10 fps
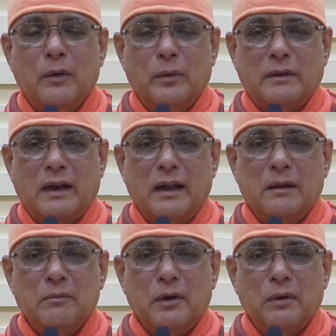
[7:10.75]
whether I
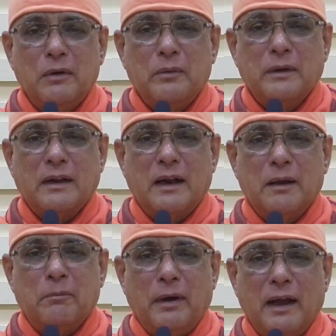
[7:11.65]
am good, whether I
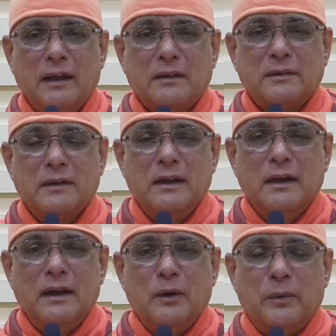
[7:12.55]
am pious,
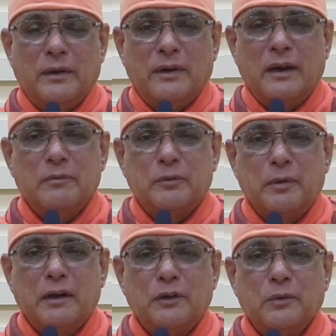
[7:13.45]
whether I am
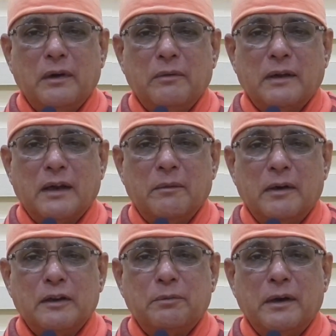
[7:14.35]
spiritual, whether I am
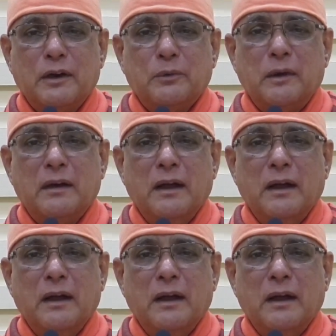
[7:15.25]
unspiritual.